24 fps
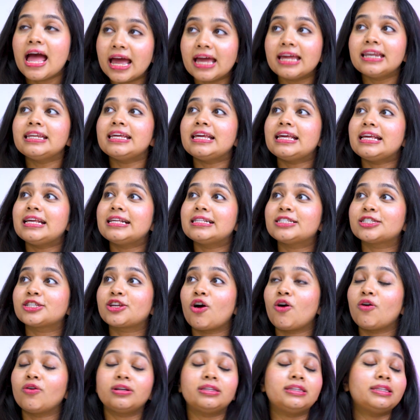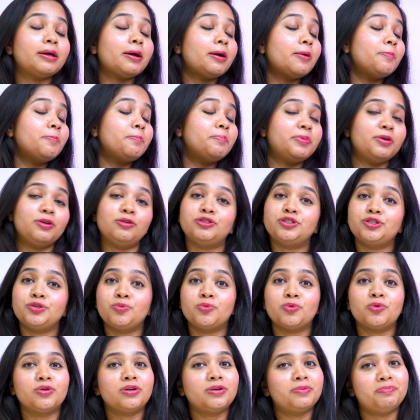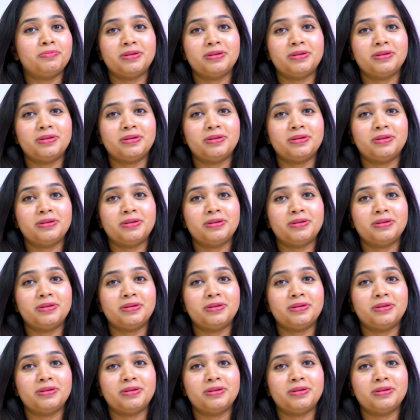and it's got the beauty world